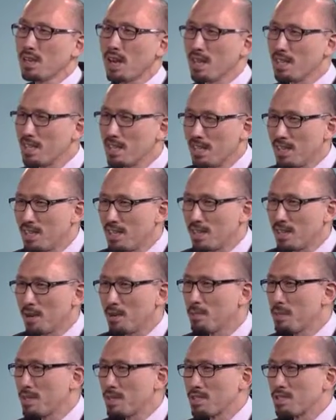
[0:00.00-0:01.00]
an idea and
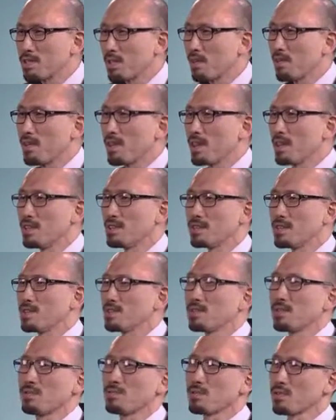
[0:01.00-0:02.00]
hoping to turn that into
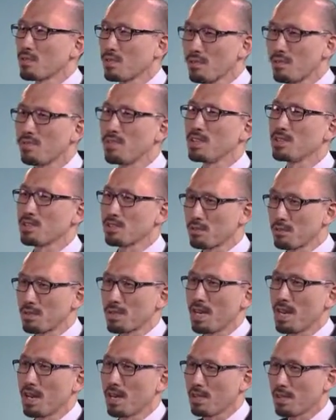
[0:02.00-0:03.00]
some sort of venture
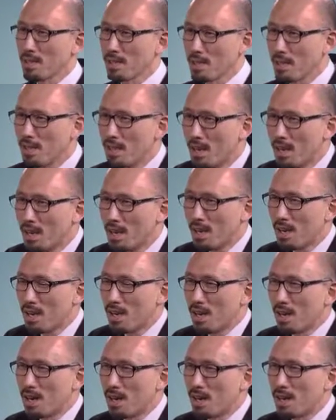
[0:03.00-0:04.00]
reality,
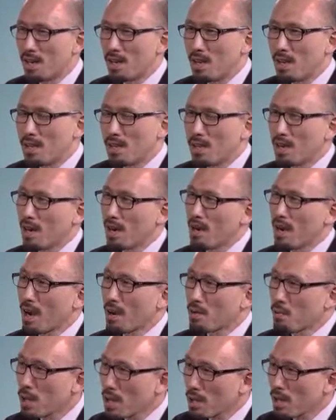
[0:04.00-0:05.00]
uh, I, I
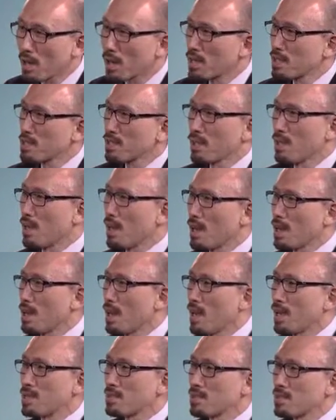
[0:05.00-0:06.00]
realized that
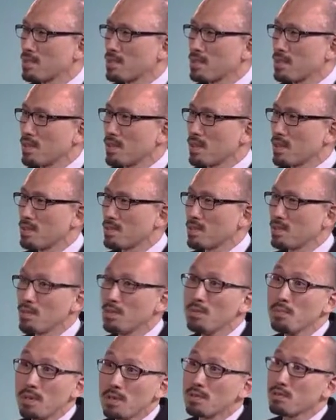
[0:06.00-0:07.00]
as, as
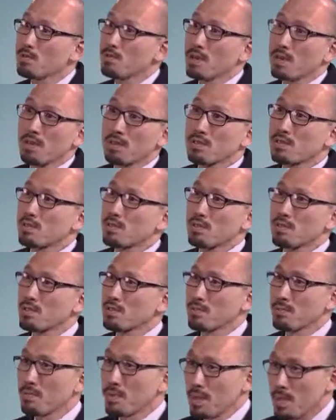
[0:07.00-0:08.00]
humans, we are
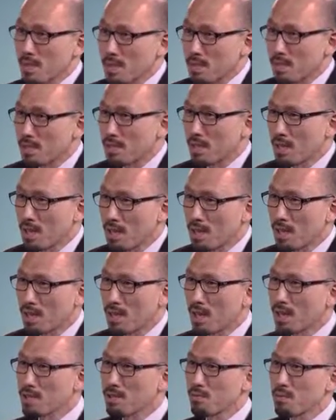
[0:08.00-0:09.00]
social beings.
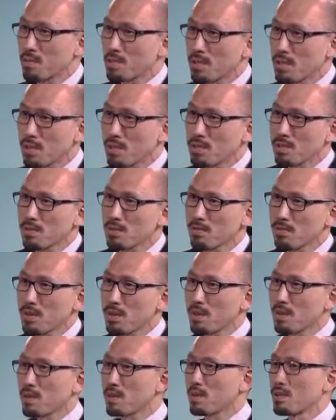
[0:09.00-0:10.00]
And as a result,
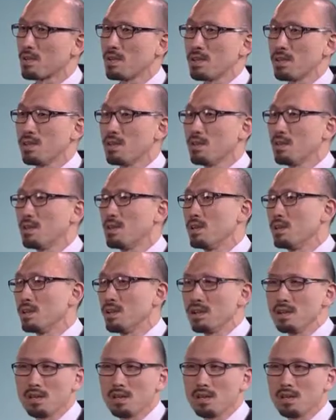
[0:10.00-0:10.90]
we're in,